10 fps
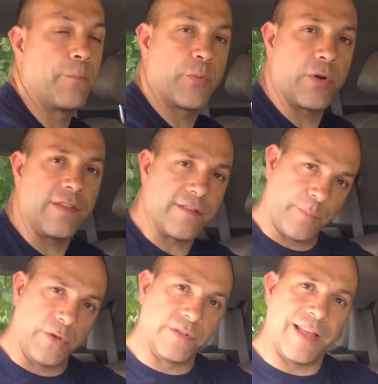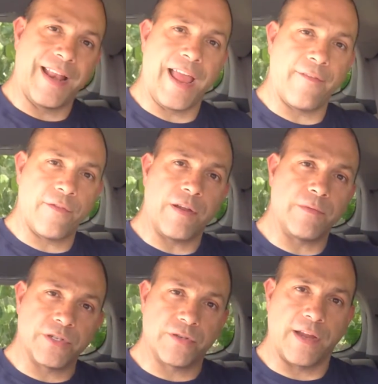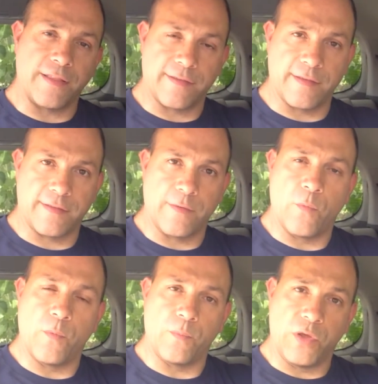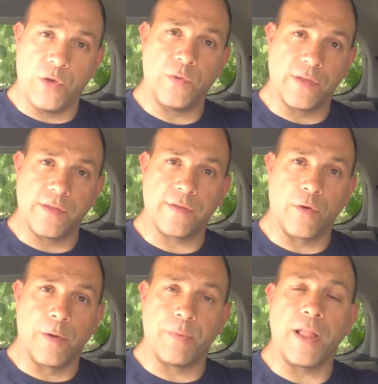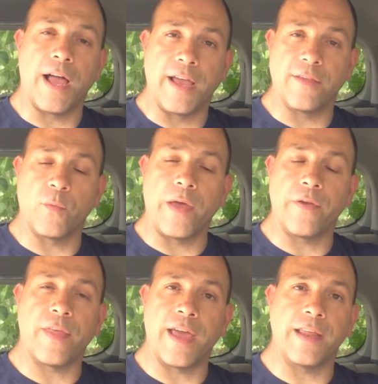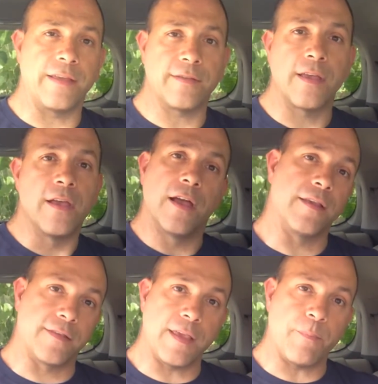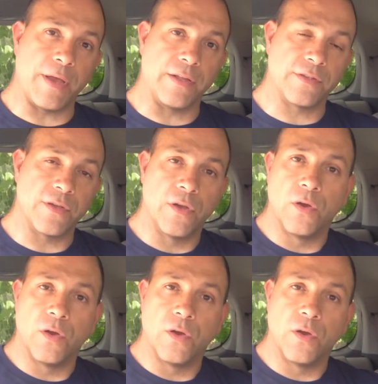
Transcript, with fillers: principles that every restraint system uses or applies, whether that is a seatbelt